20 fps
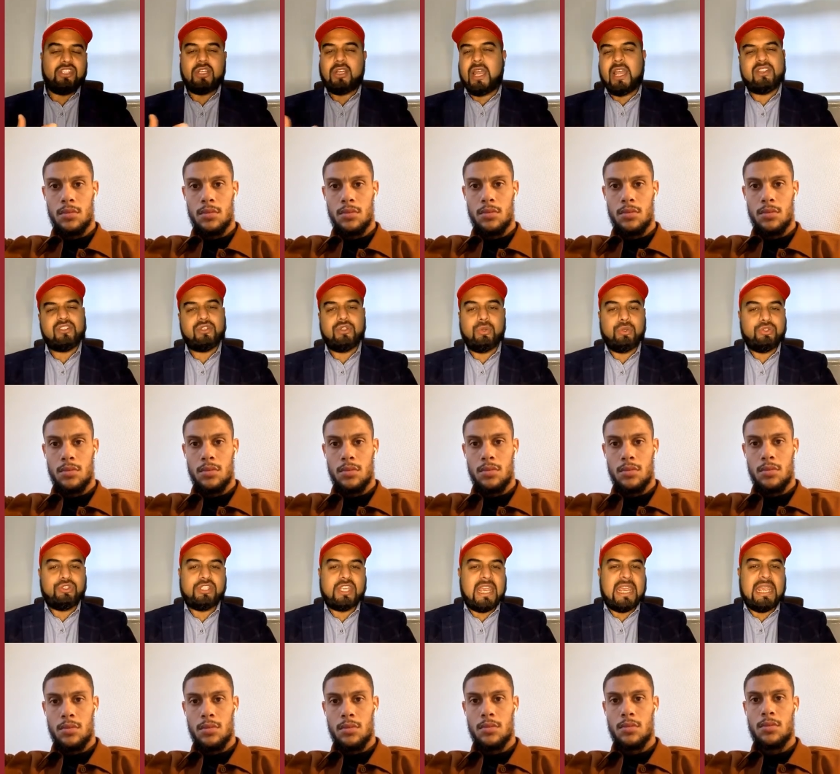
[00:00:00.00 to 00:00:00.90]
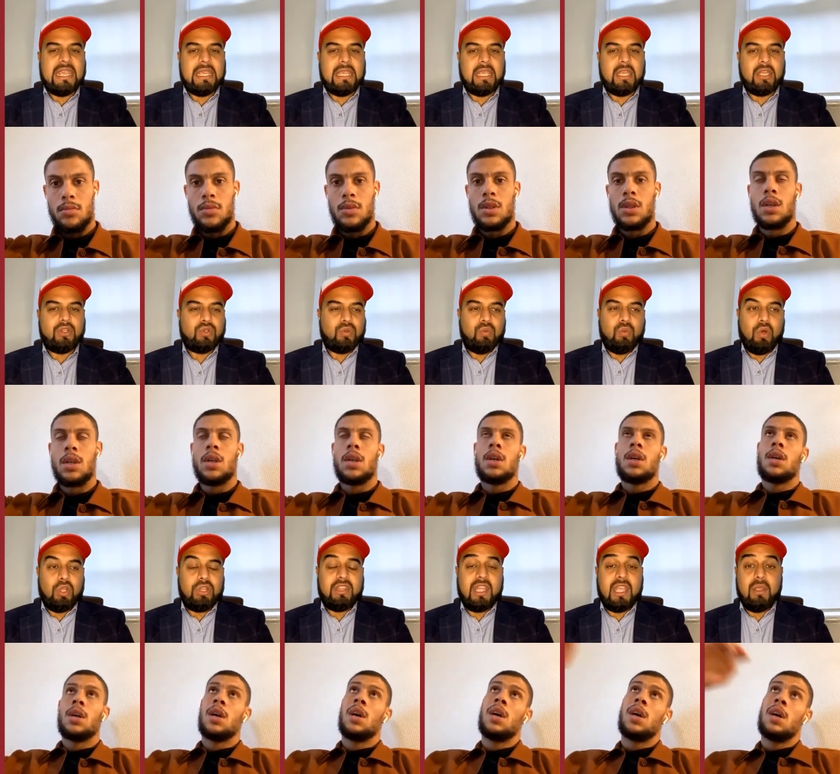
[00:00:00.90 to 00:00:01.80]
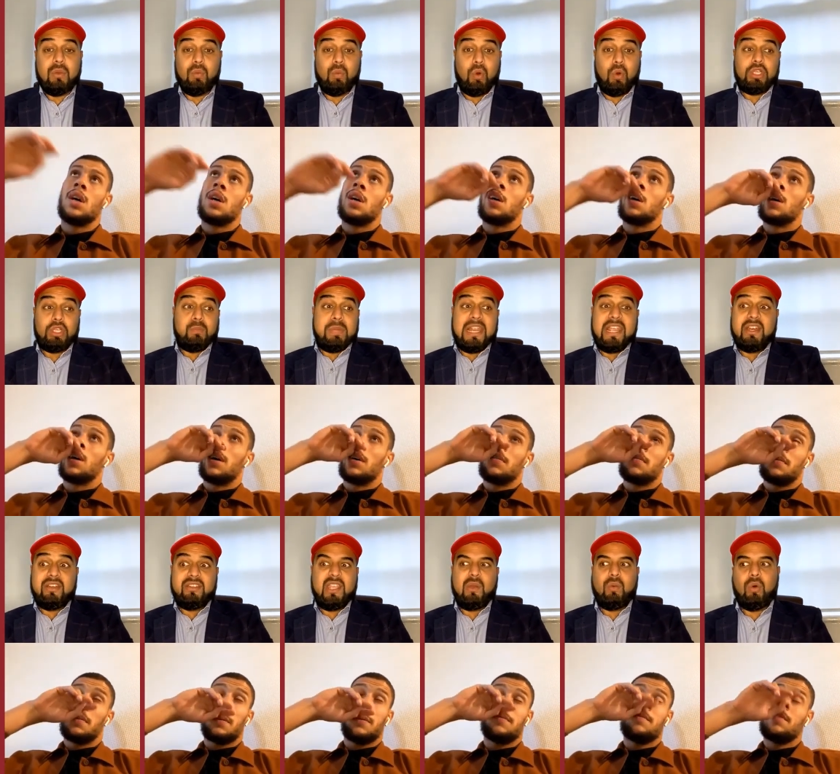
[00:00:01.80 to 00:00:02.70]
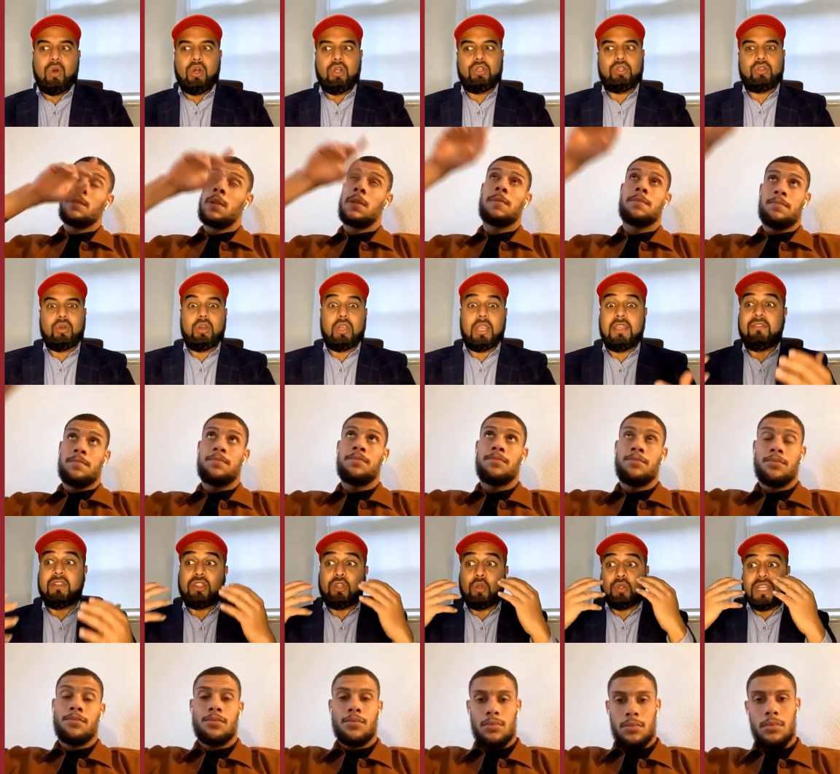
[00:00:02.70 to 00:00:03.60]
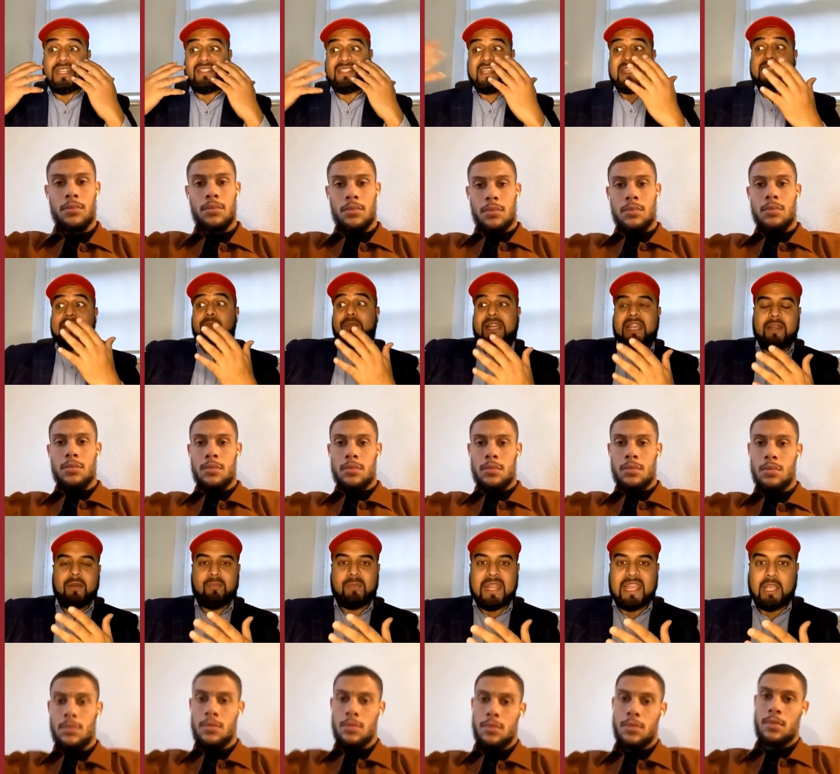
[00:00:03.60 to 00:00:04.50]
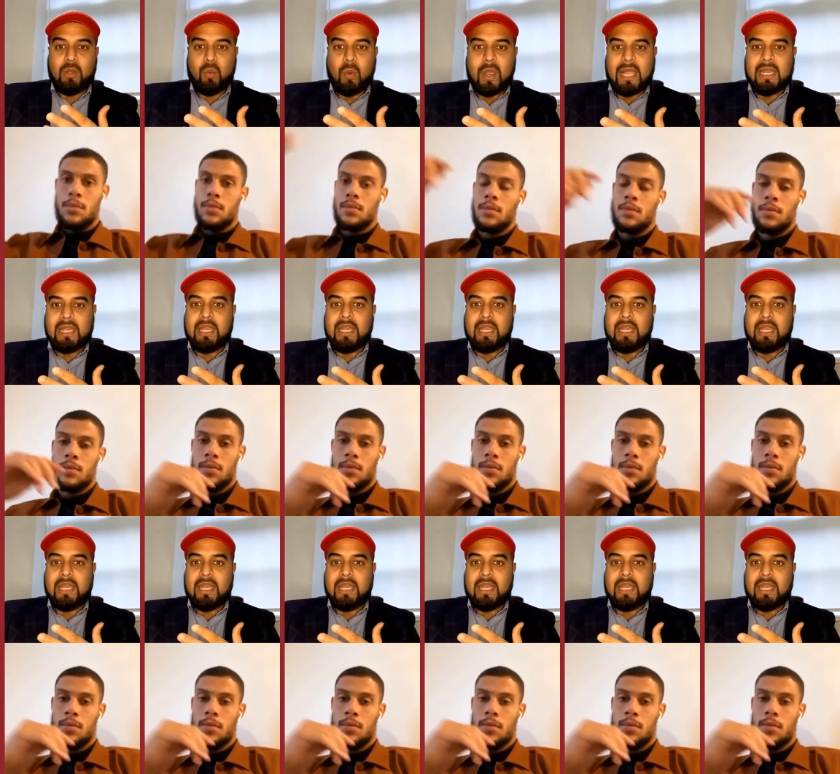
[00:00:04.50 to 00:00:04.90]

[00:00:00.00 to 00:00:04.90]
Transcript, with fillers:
Speaker 1: has no say into what they what player they want or even though they see the player playing well in